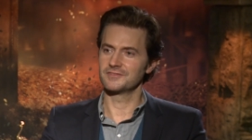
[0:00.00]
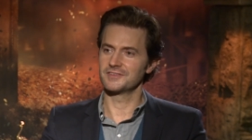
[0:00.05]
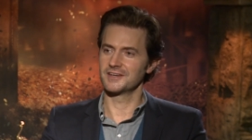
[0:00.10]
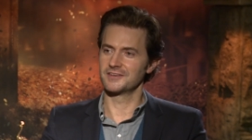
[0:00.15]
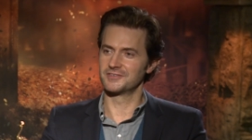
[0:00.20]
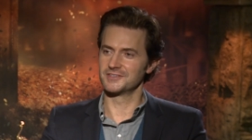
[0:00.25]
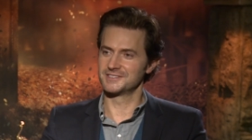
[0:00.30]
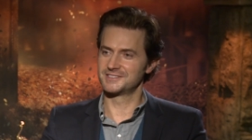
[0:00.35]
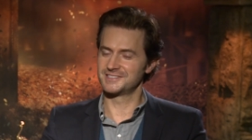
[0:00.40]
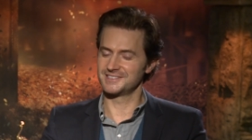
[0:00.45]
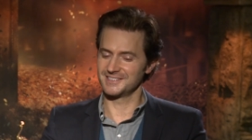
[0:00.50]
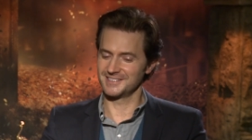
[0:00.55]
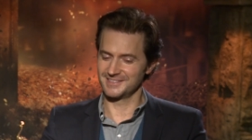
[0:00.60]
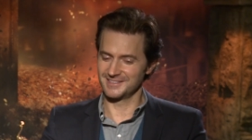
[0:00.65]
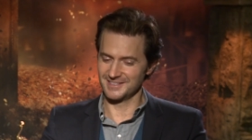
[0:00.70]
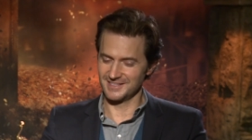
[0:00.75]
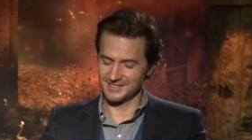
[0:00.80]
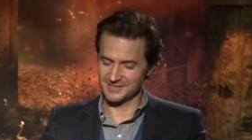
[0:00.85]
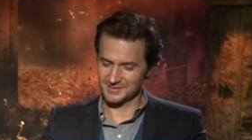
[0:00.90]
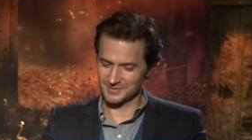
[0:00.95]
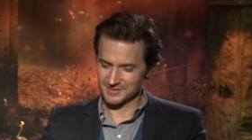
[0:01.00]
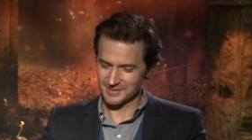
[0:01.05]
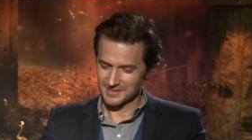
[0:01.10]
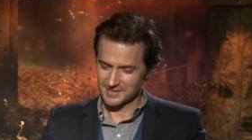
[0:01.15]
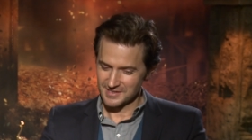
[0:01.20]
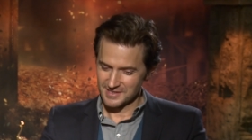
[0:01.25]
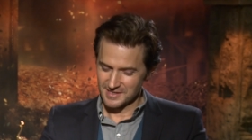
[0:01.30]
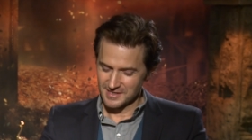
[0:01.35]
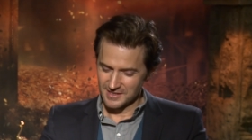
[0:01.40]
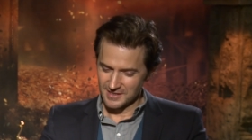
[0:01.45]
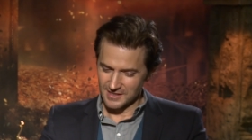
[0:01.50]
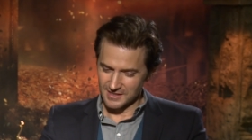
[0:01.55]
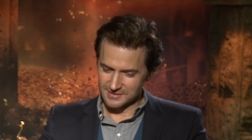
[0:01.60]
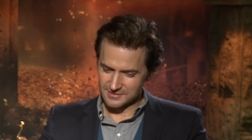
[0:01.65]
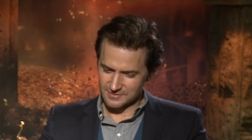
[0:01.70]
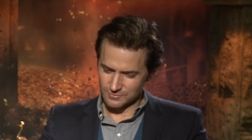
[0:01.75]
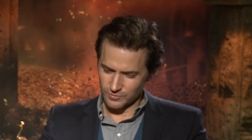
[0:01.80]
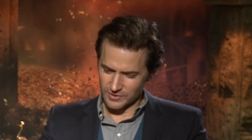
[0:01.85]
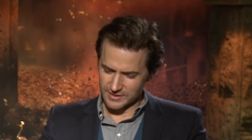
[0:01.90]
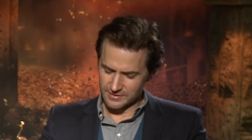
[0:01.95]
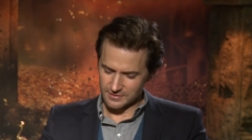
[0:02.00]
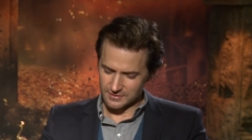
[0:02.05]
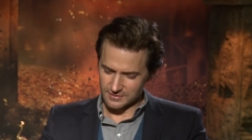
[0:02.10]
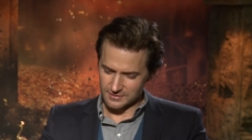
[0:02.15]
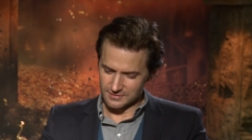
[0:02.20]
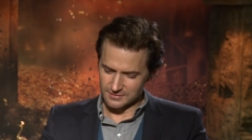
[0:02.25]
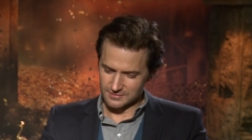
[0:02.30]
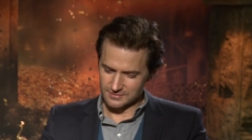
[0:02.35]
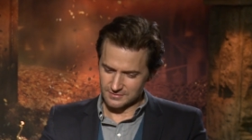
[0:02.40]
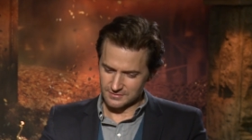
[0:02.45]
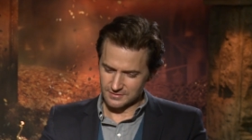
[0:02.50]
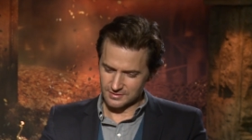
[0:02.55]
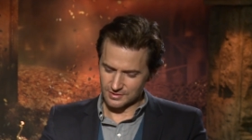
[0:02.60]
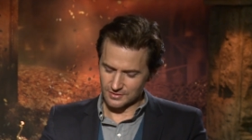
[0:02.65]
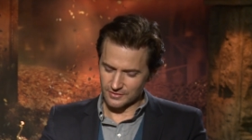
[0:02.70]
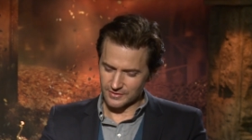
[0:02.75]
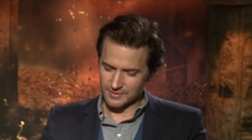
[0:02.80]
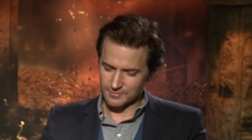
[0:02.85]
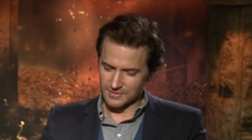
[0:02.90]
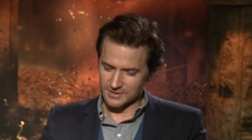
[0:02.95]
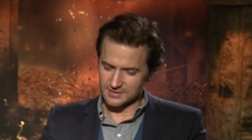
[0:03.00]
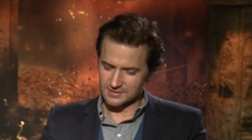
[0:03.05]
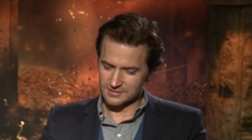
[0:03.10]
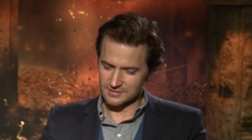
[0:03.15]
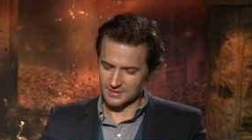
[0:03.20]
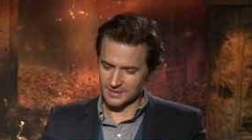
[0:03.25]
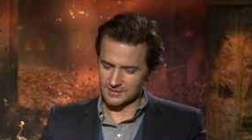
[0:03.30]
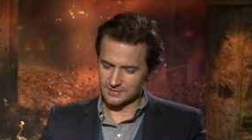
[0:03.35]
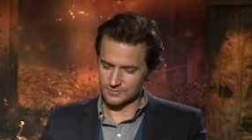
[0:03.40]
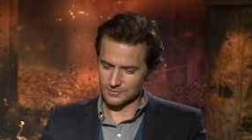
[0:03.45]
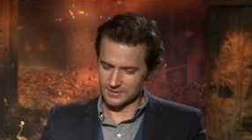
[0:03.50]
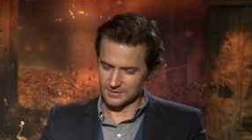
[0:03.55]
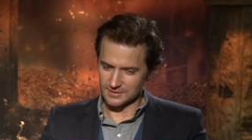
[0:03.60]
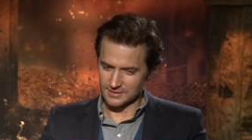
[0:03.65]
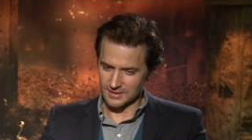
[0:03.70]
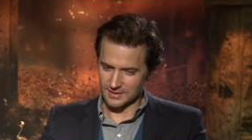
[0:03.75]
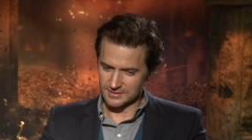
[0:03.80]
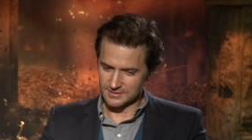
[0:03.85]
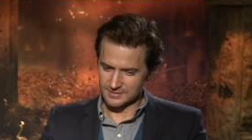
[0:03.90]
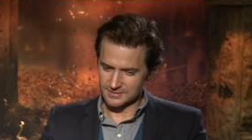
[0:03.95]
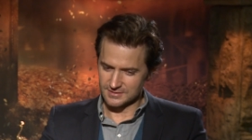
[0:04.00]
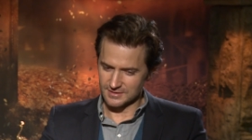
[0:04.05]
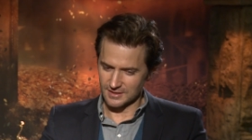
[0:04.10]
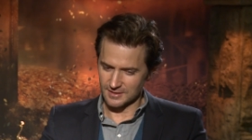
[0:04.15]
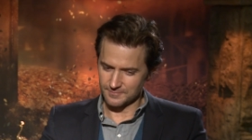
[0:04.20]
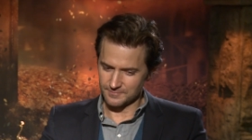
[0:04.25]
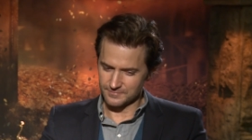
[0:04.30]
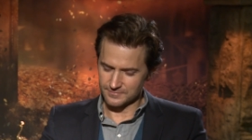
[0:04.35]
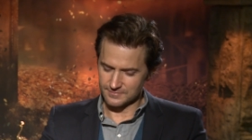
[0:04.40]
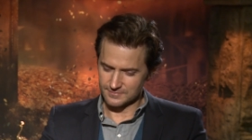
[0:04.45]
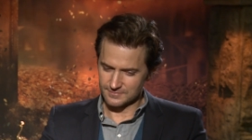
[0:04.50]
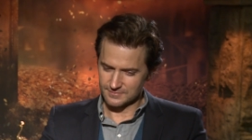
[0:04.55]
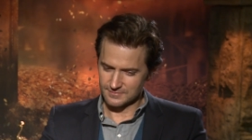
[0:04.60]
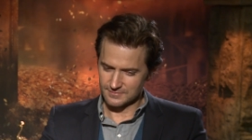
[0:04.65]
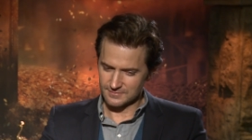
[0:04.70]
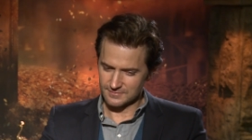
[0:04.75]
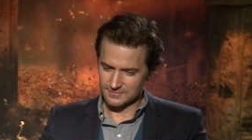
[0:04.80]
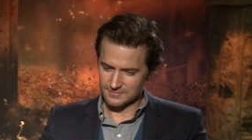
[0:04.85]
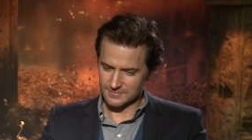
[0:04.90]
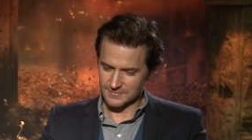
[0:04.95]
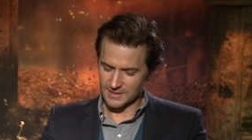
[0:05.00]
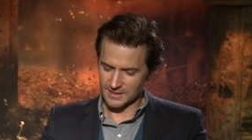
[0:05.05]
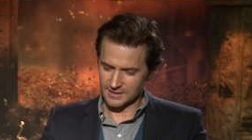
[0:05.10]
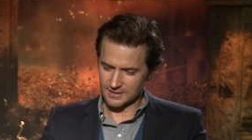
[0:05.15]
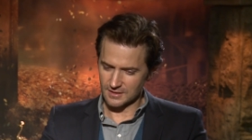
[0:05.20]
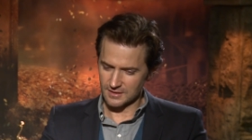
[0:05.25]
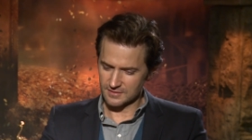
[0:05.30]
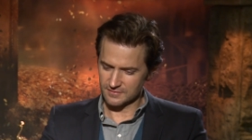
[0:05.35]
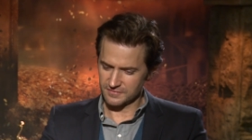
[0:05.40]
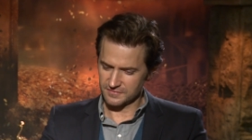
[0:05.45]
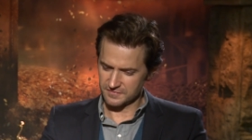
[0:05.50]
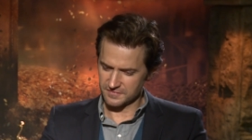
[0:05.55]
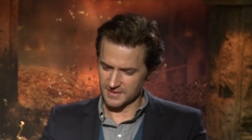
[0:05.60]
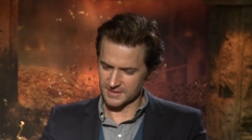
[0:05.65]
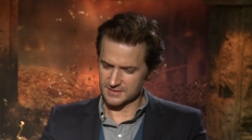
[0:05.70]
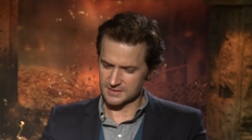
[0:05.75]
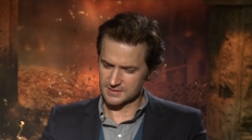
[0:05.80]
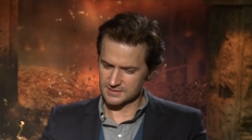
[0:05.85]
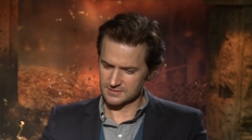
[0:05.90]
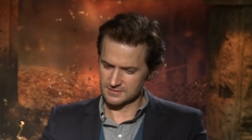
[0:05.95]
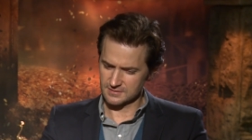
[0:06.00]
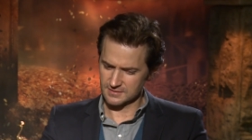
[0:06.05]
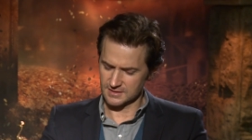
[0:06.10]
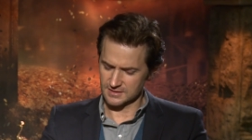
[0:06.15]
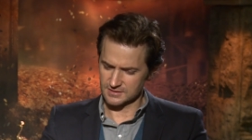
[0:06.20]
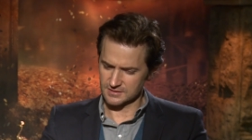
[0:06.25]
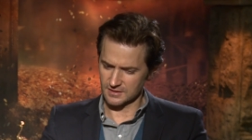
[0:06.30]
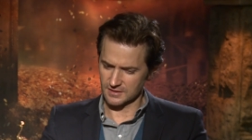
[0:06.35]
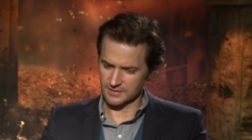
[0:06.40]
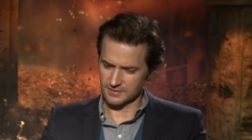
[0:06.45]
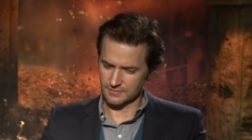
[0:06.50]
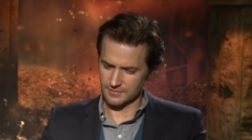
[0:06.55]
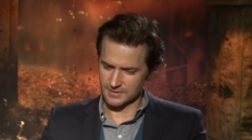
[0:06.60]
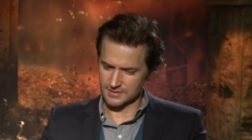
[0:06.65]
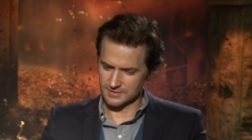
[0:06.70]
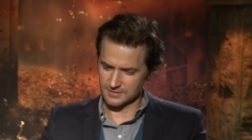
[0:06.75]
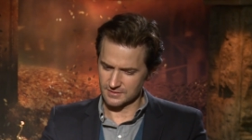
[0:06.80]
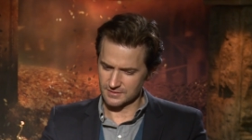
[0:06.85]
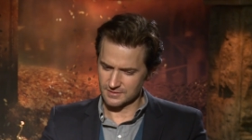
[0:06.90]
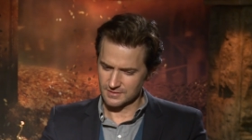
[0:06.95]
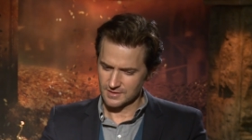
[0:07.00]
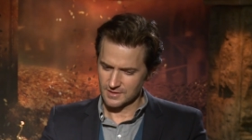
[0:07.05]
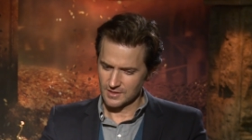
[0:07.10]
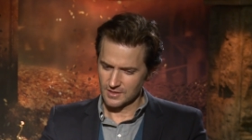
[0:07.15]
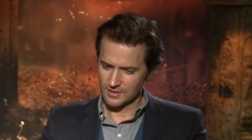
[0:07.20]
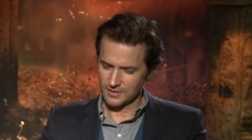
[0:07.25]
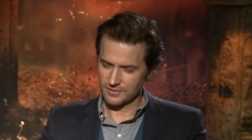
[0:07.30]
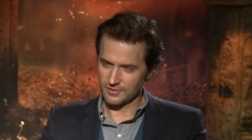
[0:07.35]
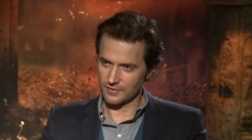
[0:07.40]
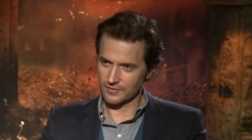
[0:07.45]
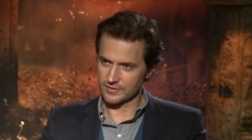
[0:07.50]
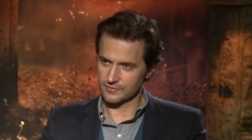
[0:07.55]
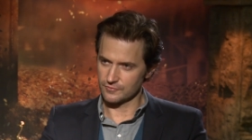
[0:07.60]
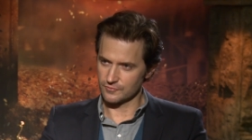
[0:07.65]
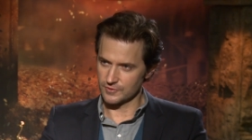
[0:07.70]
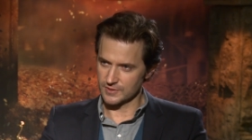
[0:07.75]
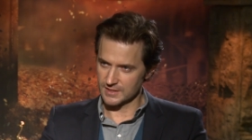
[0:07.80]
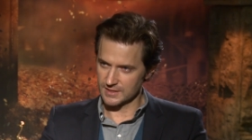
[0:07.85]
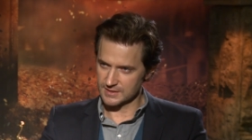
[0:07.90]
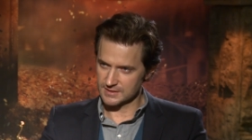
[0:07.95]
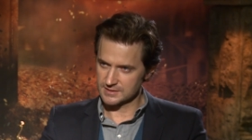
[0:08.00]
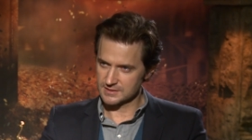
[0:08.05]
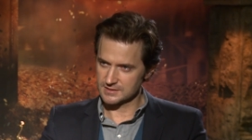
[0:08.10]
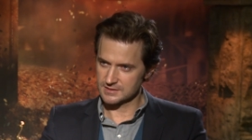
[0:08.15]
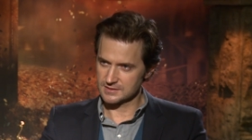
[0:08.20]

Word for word: favourite scene is is when Thorin meets Thranduil and um, they kind of face each other, and Thorin really